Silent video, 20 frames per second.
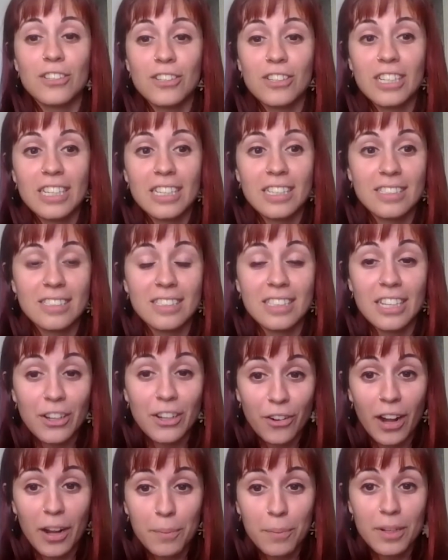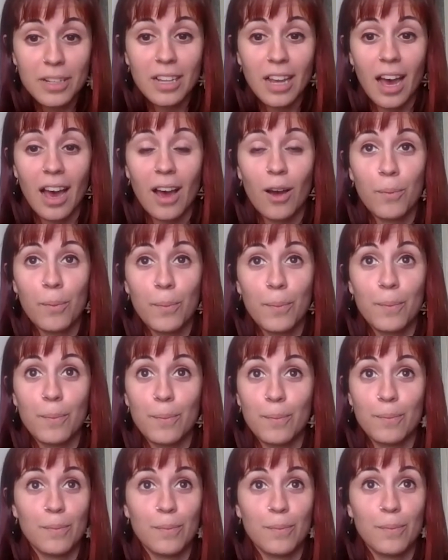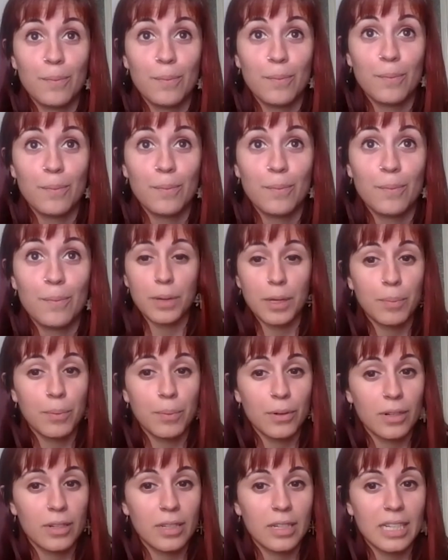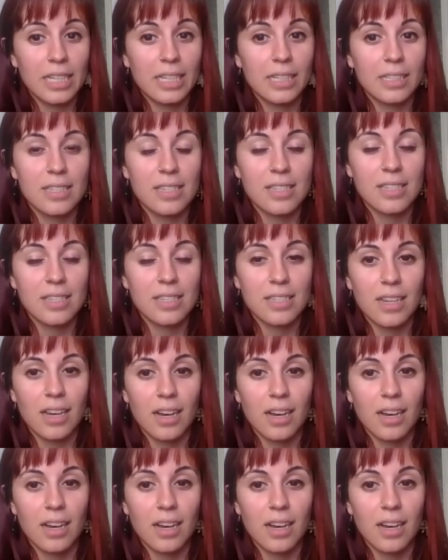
It's incredible how the people is,